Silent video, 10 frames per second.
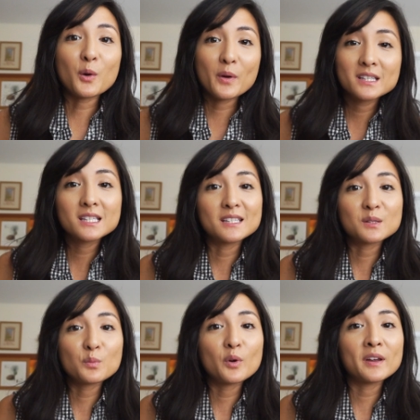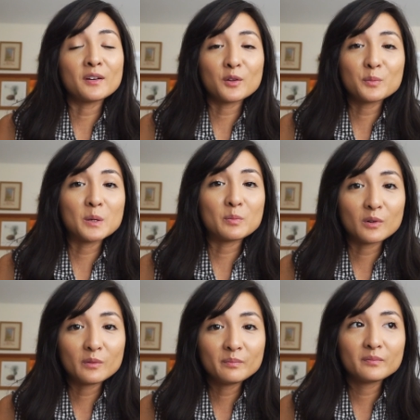going to disappoint other people,